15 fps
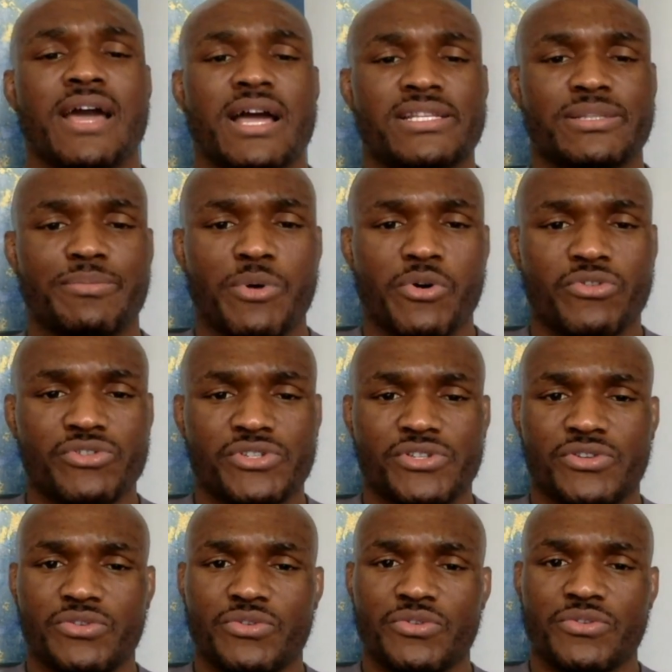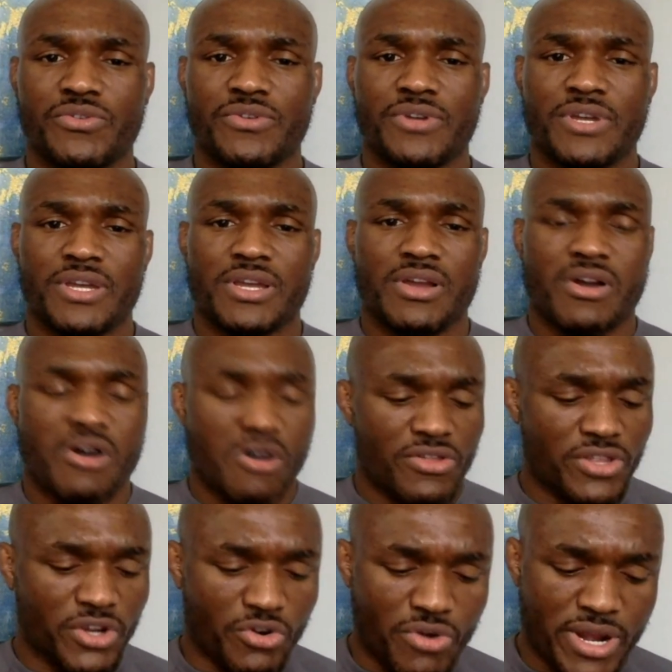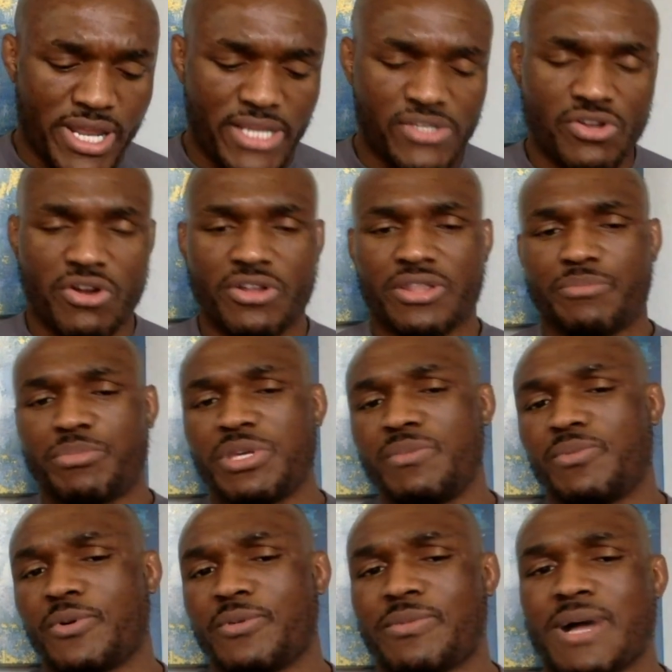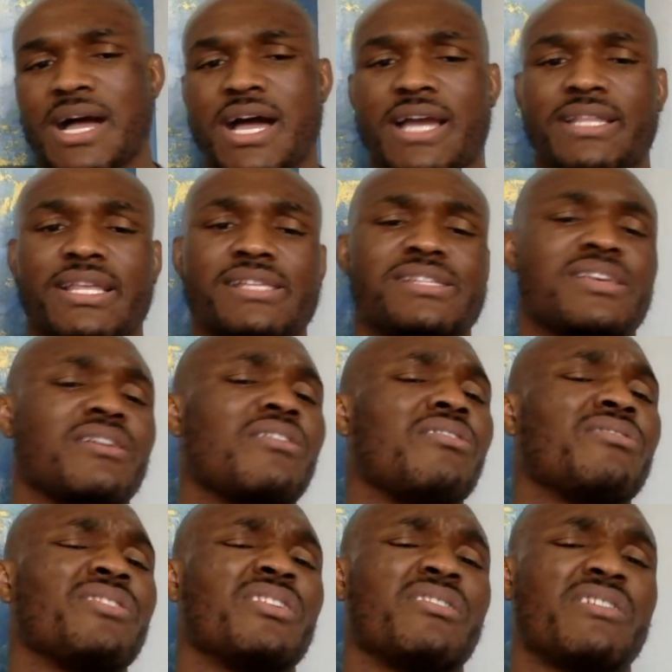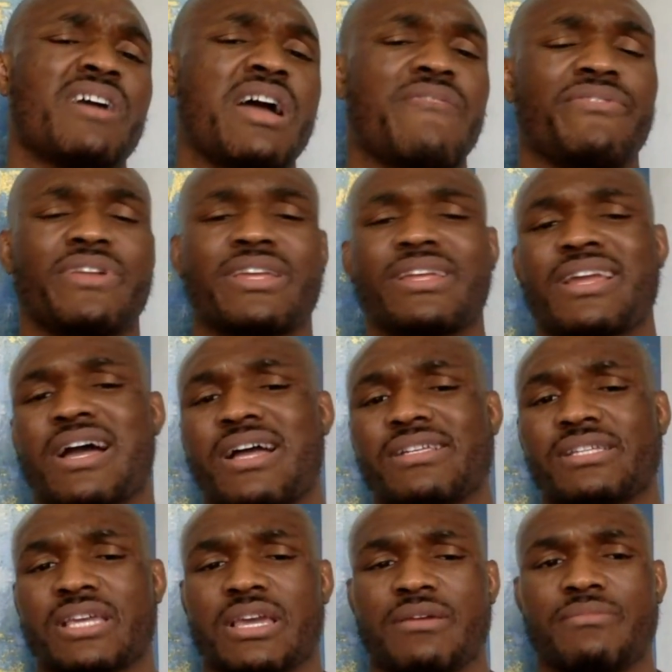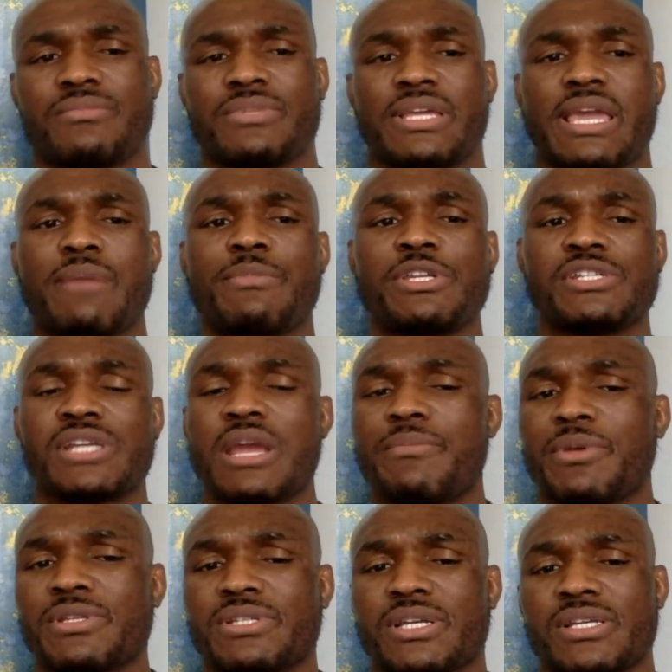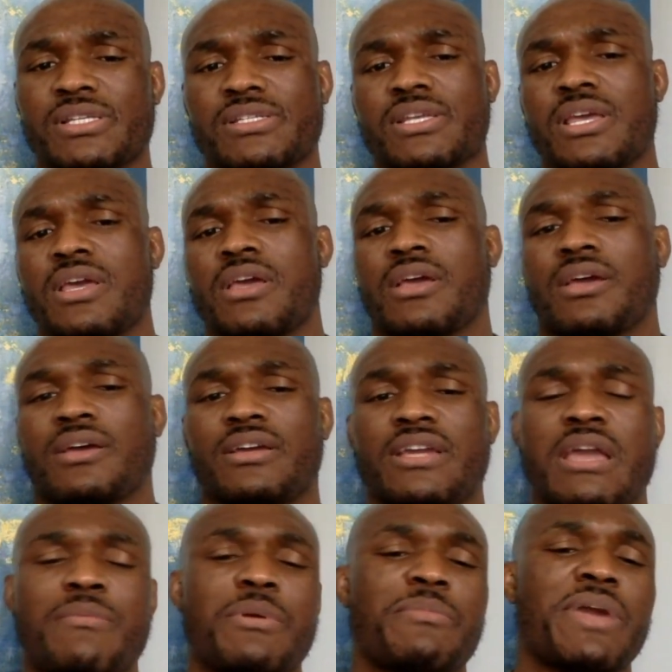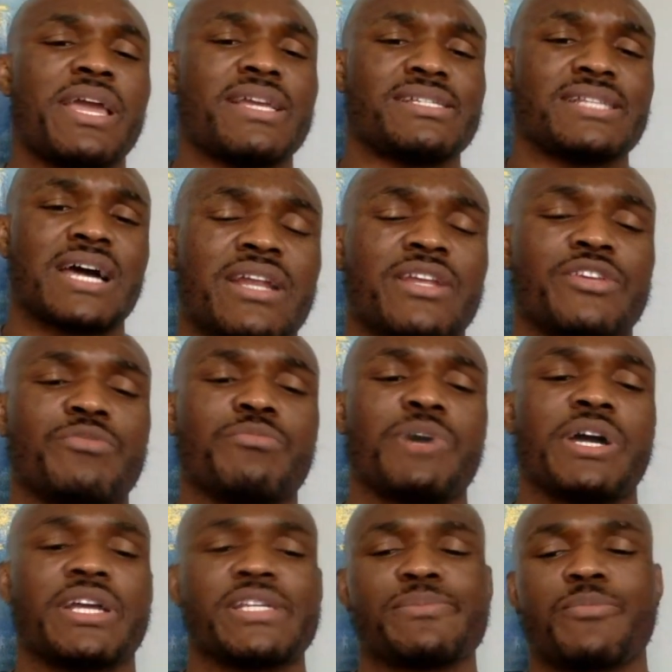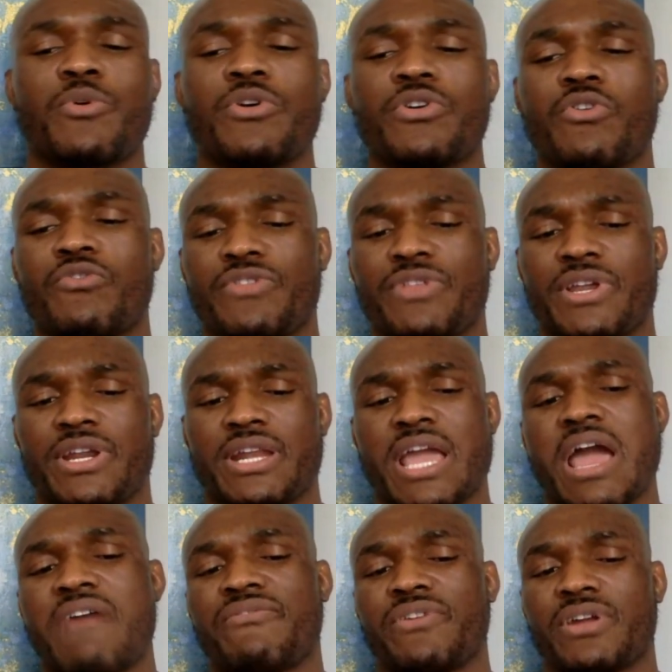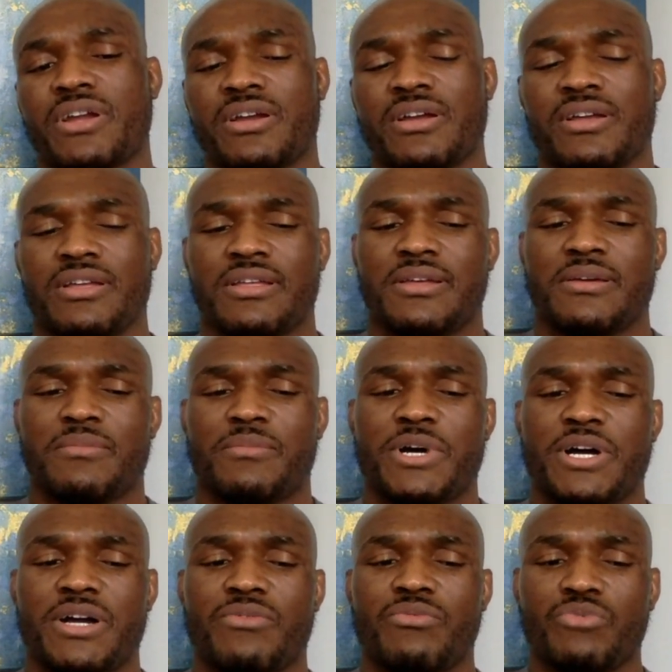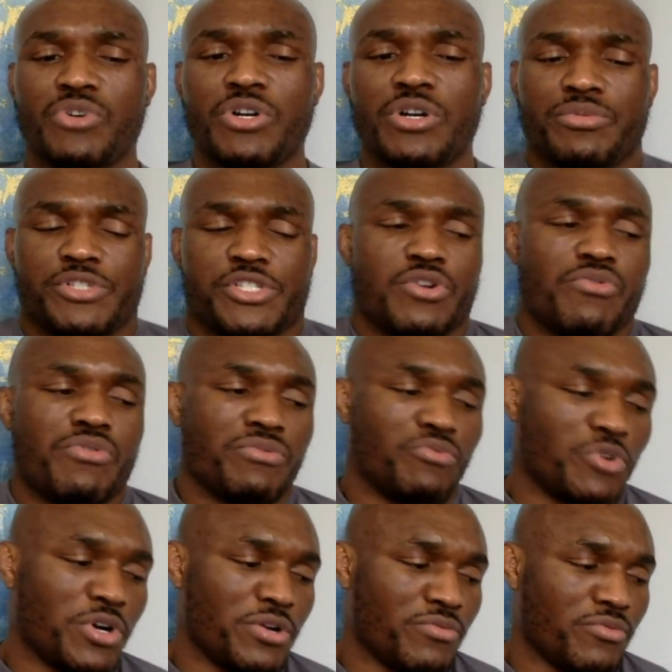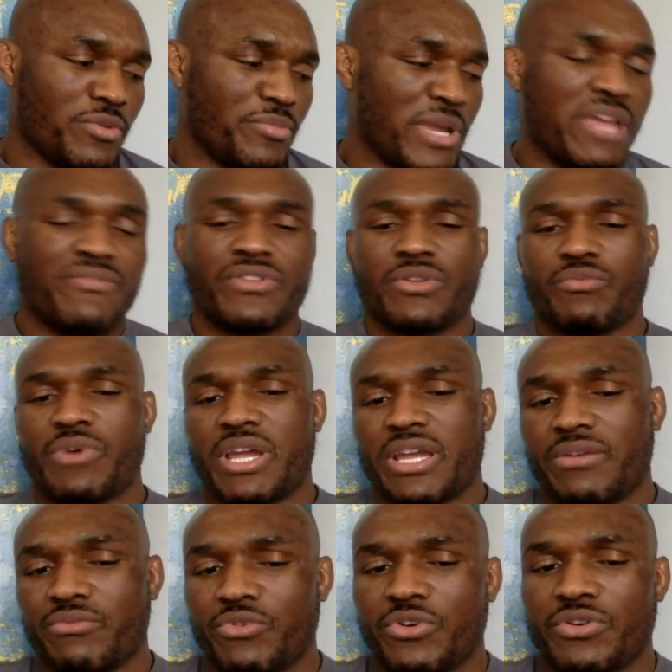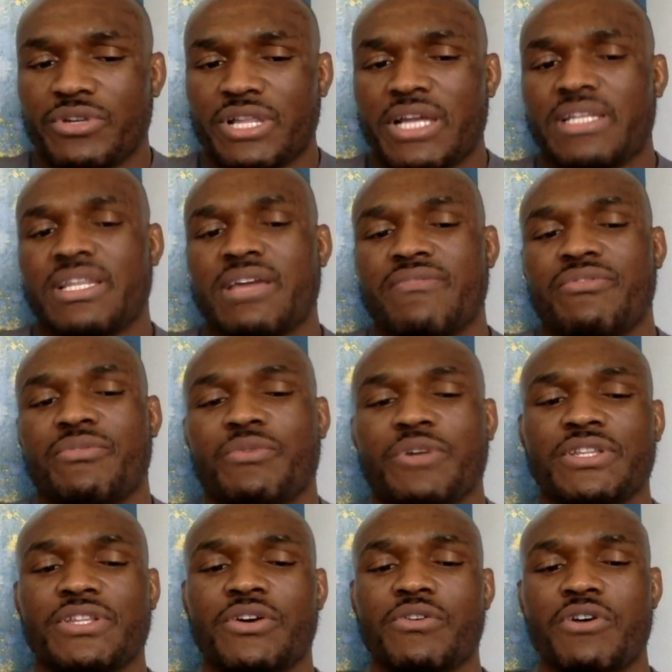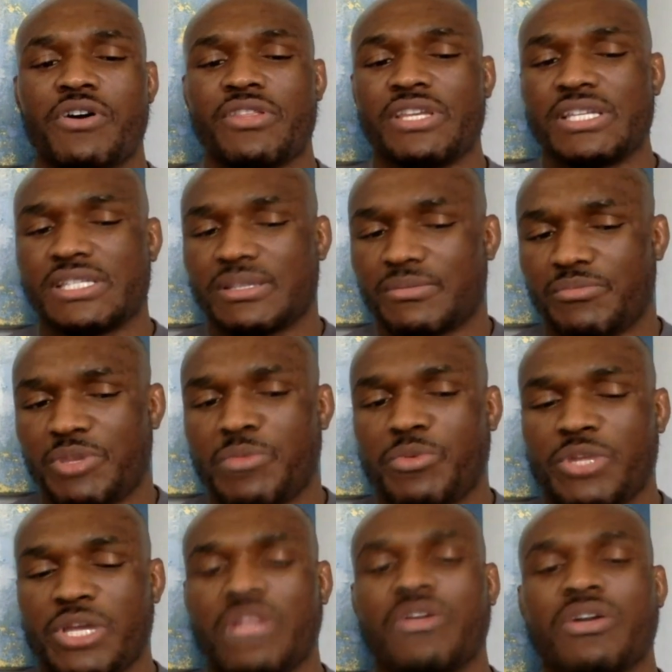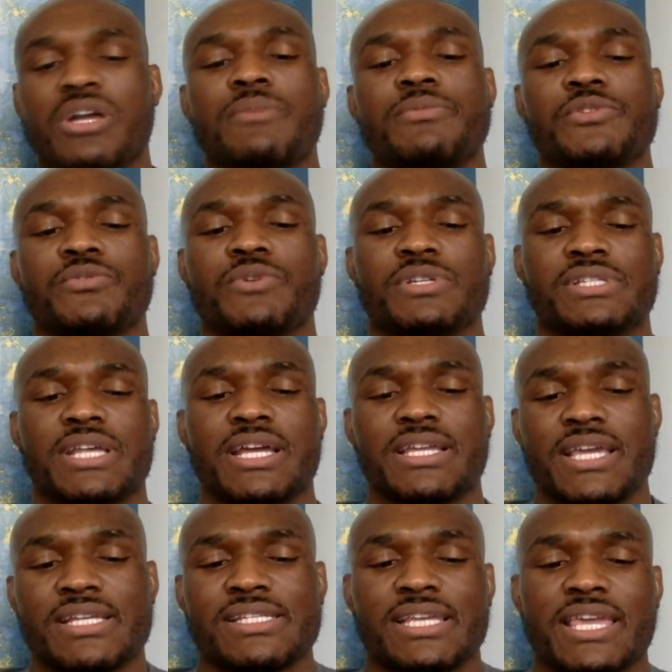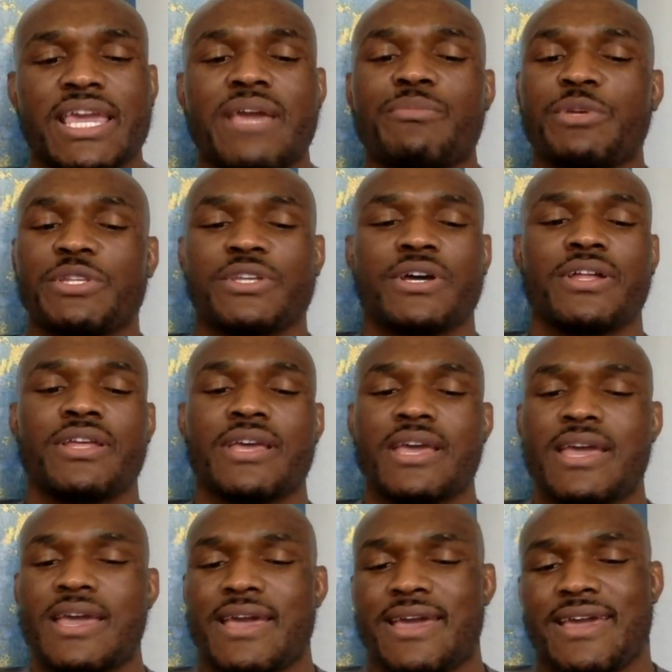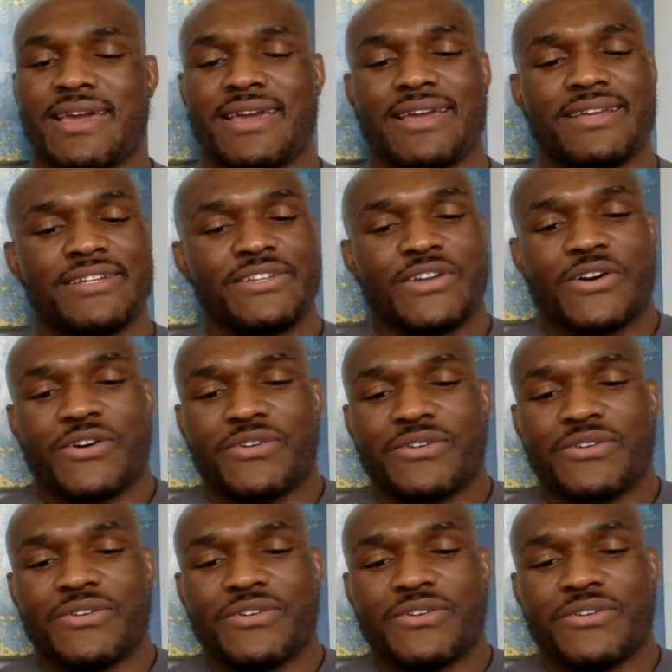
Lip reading: as opposed to all the critics, all the people behind that say, oh no, African guys can't be champions because MMA is a humongous sport over there in Africa. But we're paving the way. We're letting everyone know, all these people that look up to us, that yes, it can be done. And